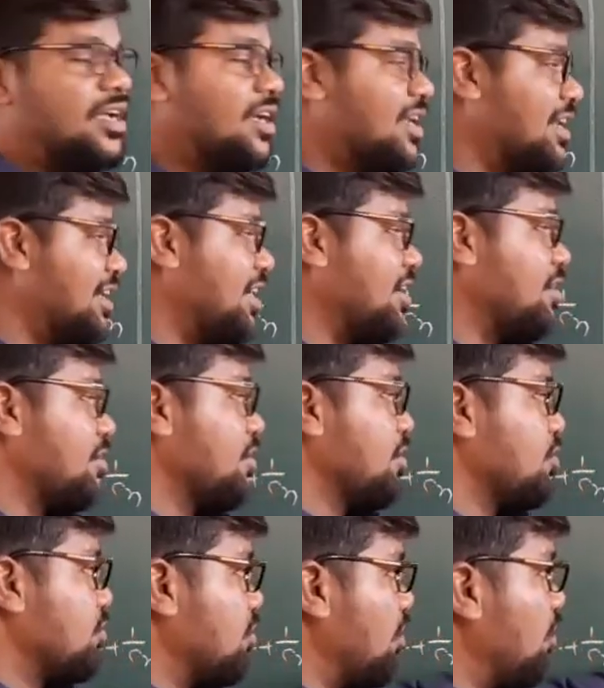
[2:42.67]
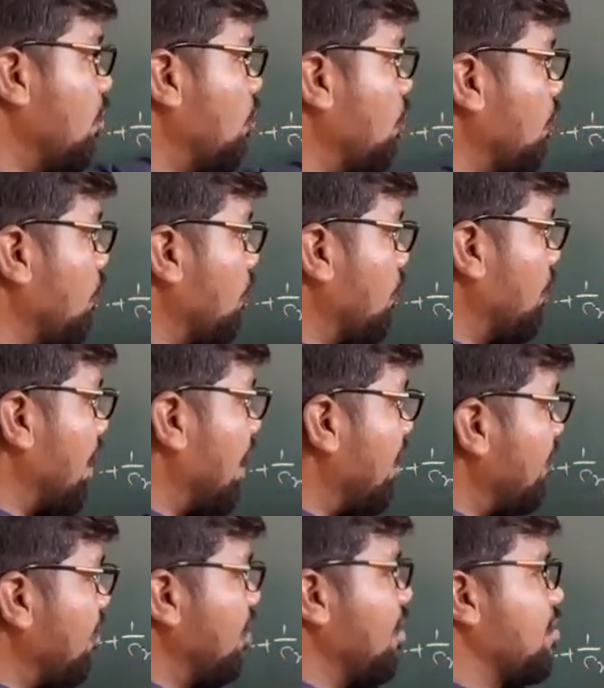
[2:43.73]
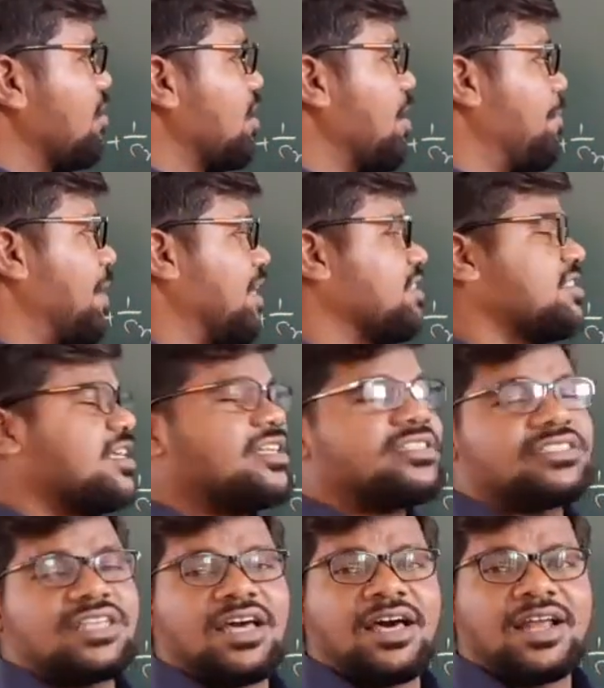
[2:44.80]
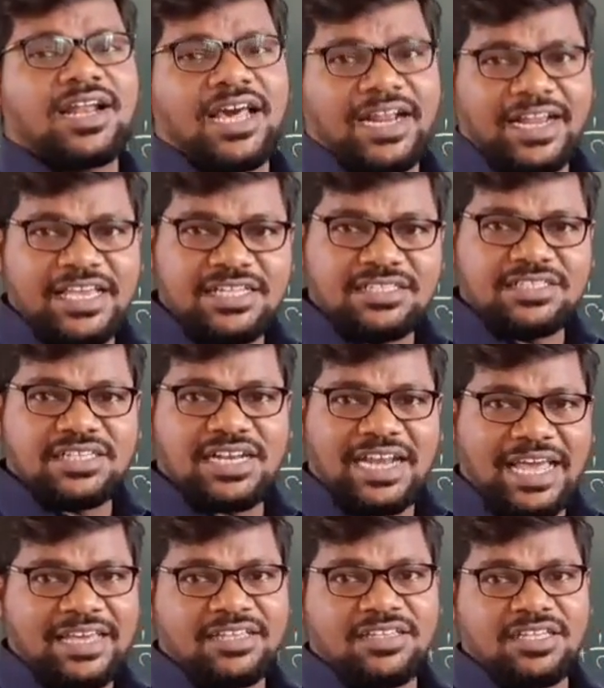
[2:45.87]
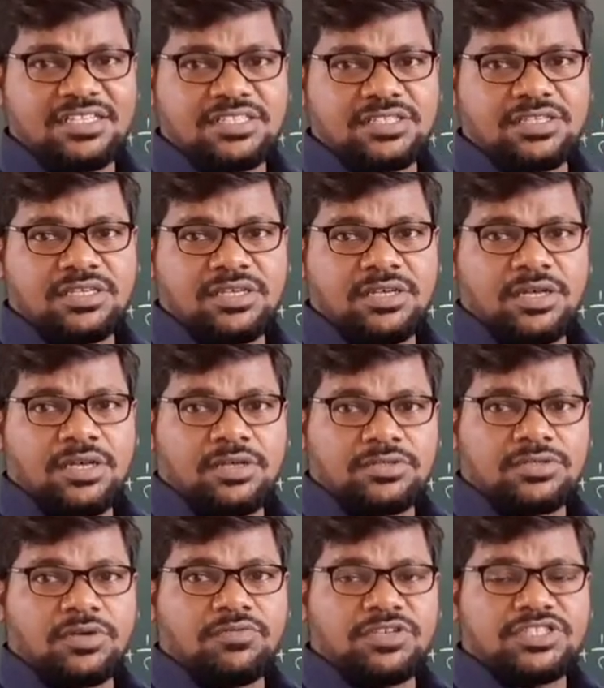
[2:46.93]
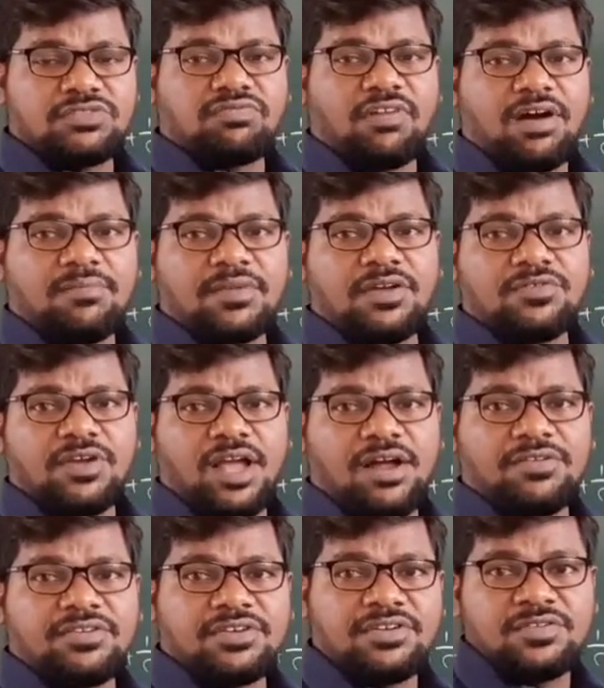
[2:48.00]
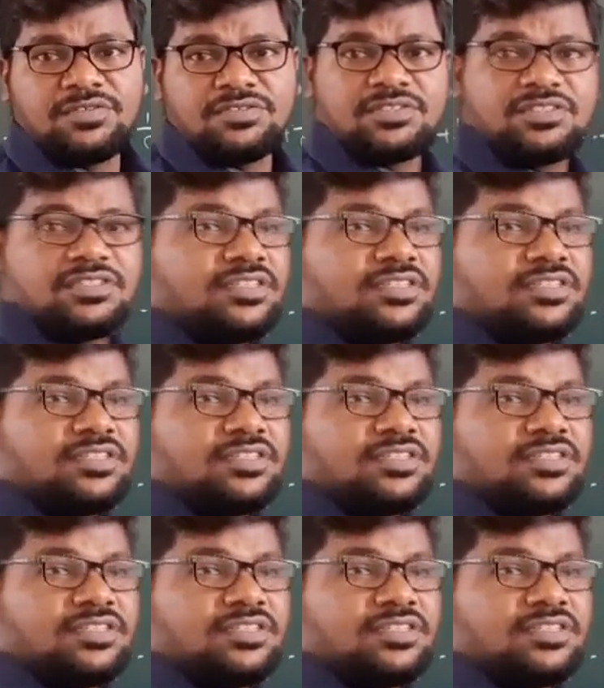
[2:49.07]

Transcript: Clear? So whenever capacitors are arranged like this, so which formula we have to use?